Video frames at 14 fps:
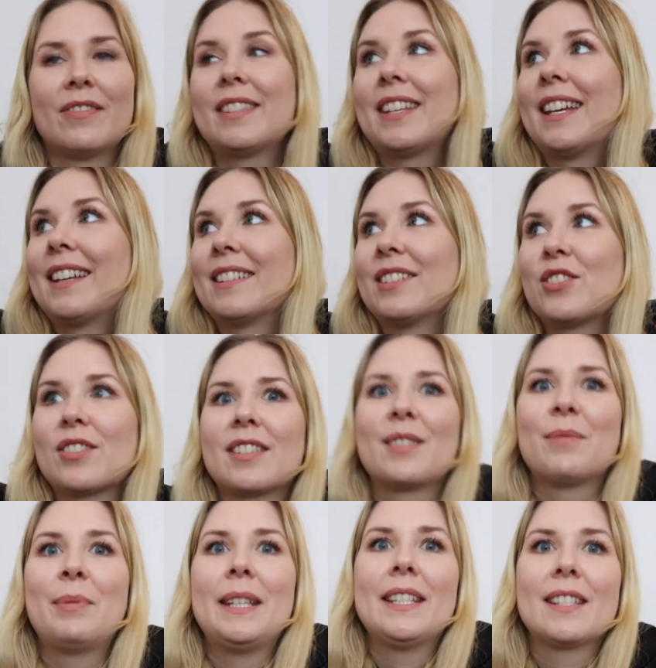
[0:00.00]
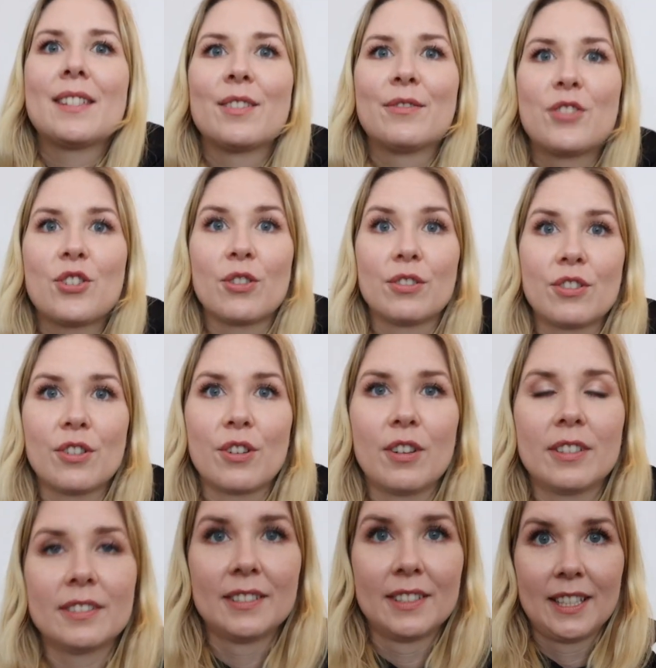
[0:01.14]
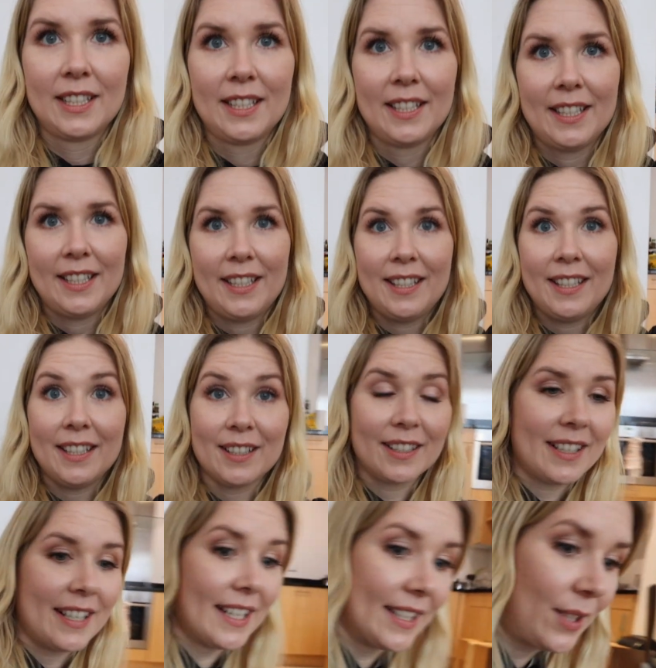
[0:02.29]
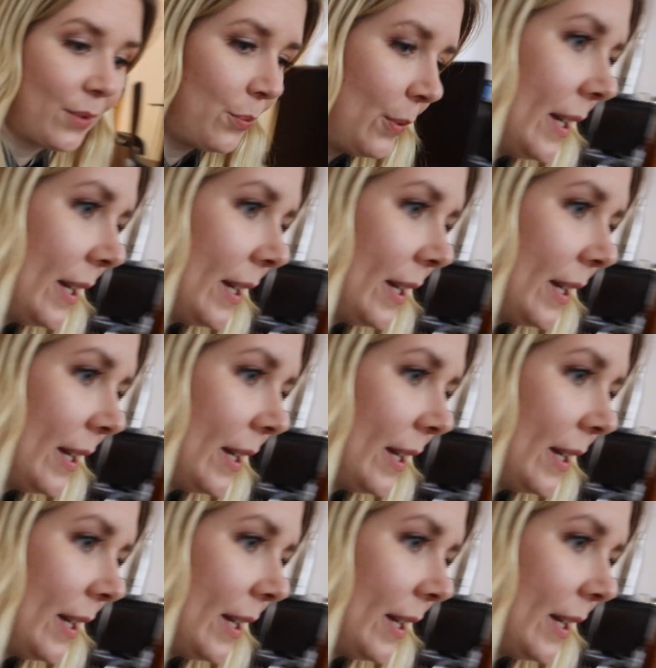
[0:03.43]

take just a piece of John John here as